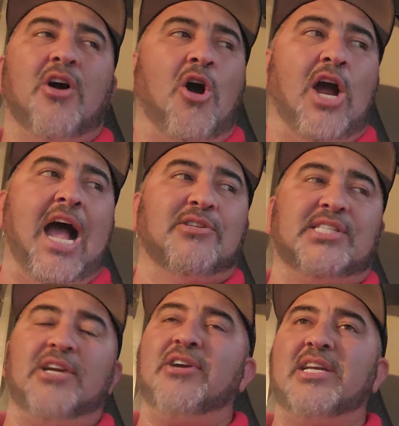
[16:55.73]
Or how
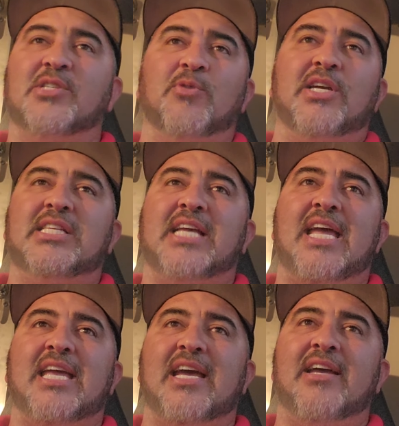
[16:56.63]
serious will he
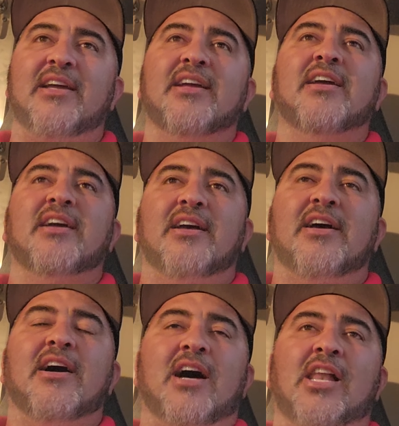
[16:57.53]
take it?
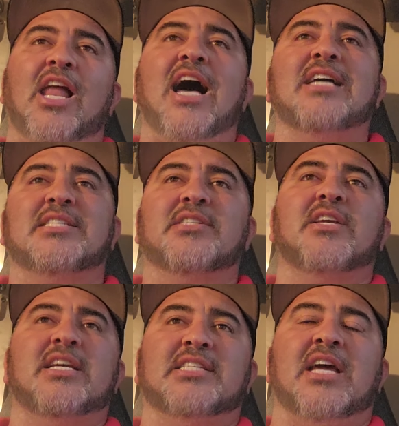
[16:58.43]
A loss
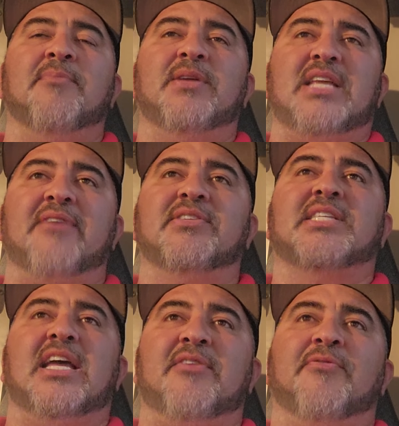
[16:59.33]
is going to be
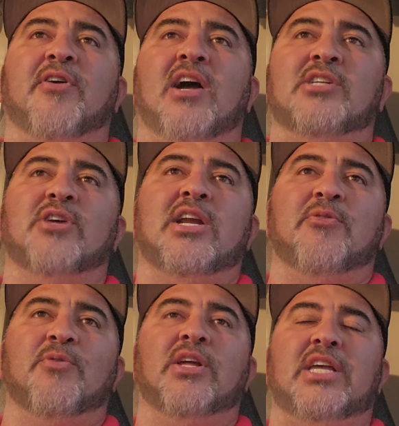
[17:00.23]
devastating for Andre. And it
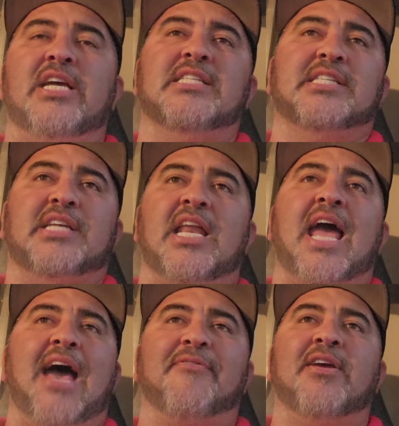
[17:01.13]
really is. It's going to
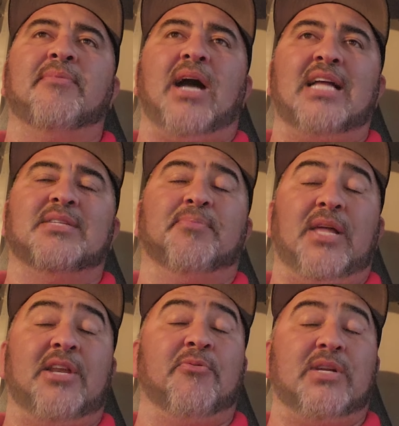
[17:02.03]
have him contemplating